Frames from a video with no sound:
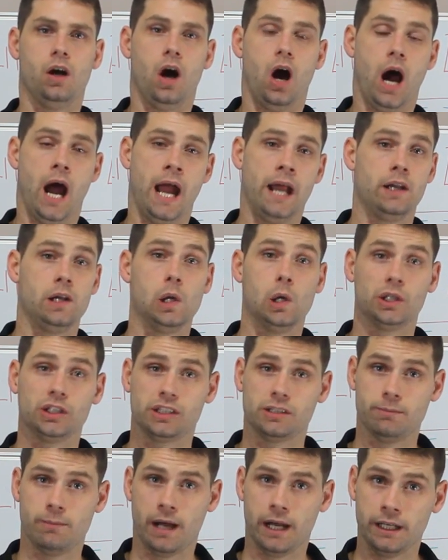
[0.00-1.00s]
I had
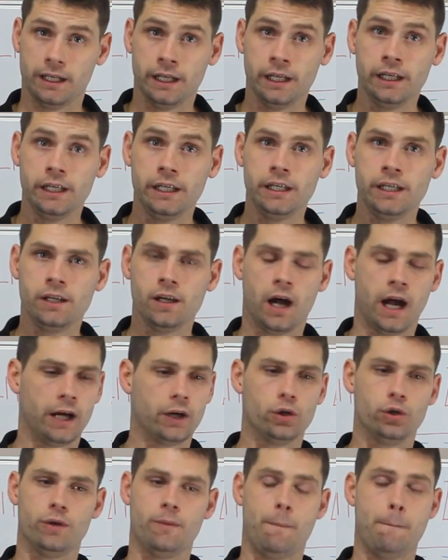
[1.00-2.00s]
lost my knee, I
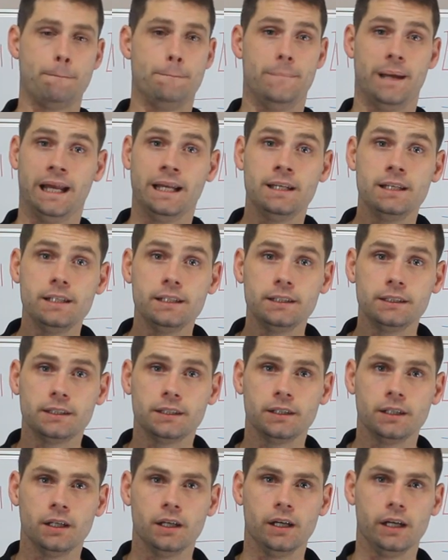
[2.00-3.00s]
couldn't bend it,
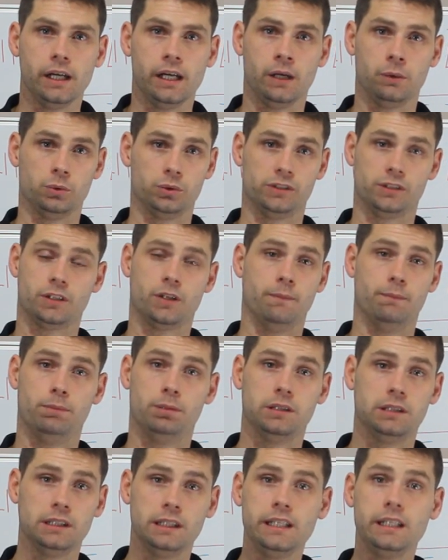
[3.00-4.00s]
it was
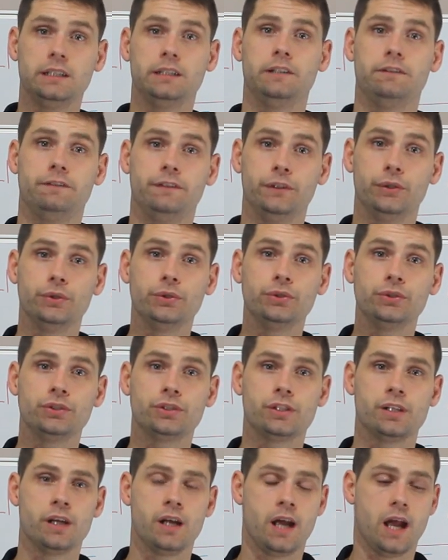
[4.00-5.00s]
completely
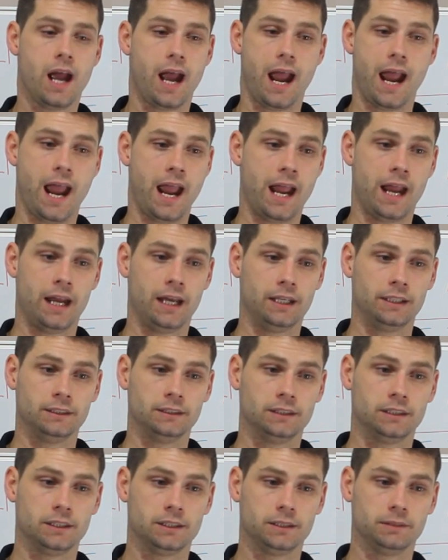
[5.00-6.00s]
fused,
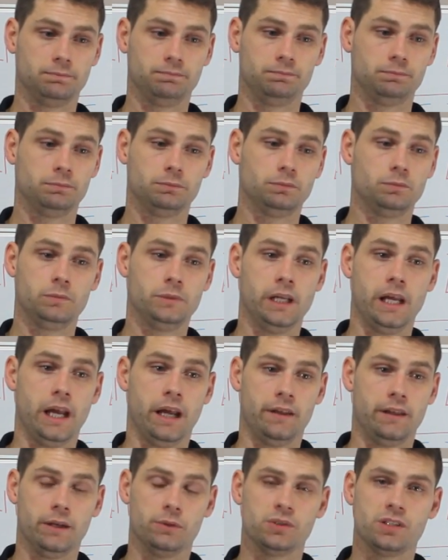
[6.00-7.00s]
and
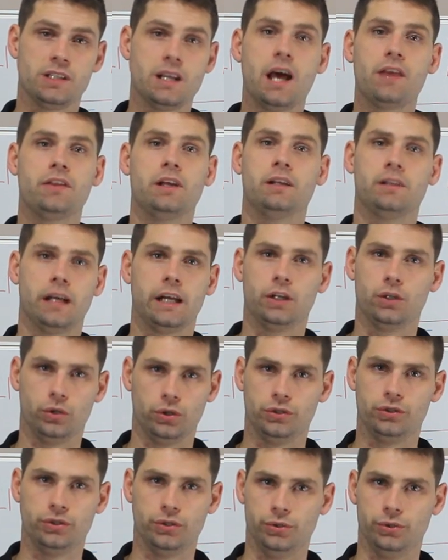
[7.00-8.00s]
yeah, there was nothing they
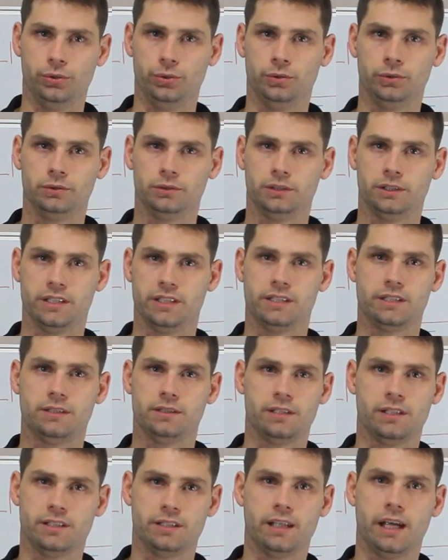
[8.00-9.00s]
could do
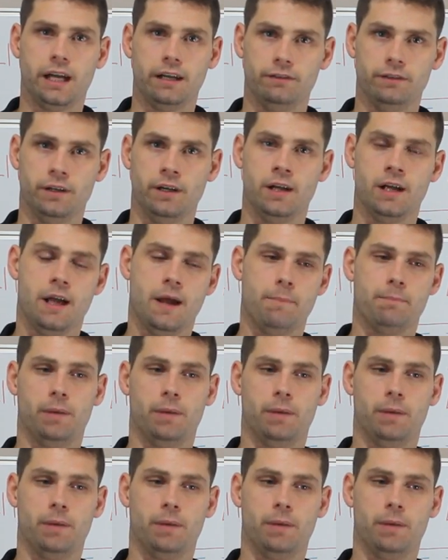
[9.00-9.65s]
to save it.